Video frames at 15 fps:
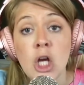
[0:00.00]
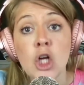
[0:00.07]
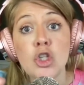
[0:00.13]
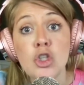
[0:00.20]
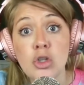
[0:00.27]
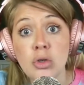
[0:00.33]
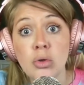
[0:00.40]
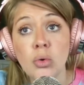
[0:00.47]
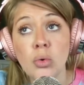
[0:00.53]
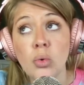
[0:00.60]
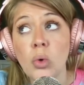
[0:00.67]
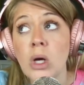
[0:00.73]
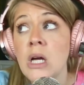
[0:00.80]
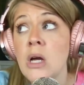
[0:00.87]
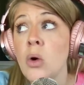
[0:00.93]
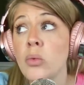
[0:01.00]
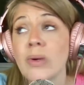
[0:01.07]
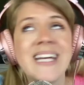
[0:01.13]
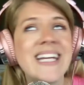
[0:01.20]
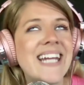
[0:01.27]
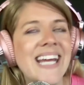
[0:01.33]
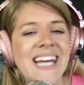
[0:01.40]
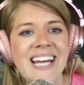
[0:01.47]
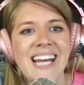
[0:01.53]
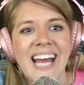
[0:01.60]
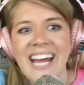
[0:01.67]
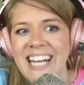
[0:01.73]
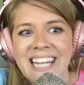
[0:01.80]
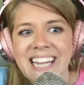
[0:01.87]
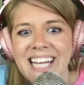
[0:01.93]
to read
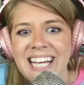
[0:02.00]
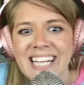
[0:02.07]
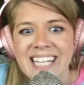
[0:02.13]
anything.